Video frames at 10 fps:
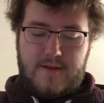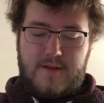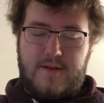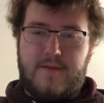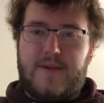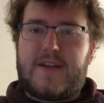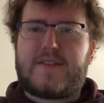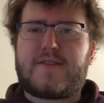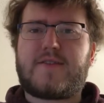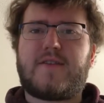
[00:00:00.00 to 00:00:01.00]
them, and
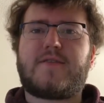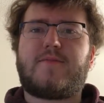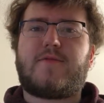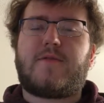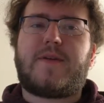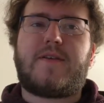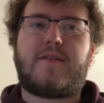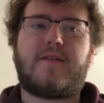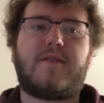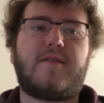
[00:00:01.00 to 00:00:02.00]
it's discussing more
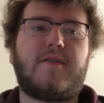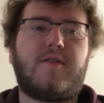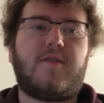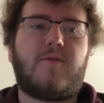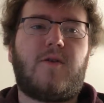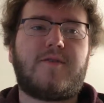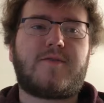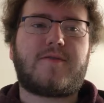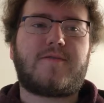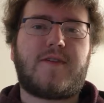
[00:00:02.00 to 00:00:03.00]
about
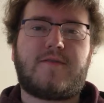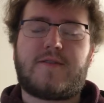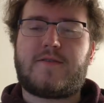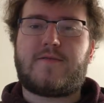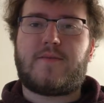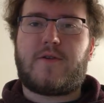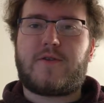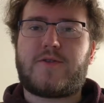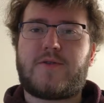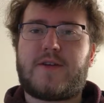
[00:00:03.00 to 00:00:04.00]
Walter's feelings for
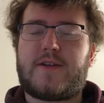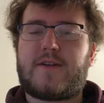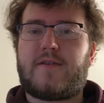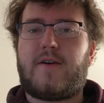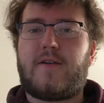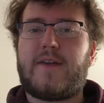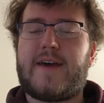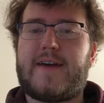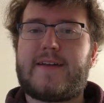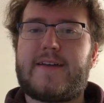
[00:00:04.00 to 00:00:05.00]
Marjorie and all that.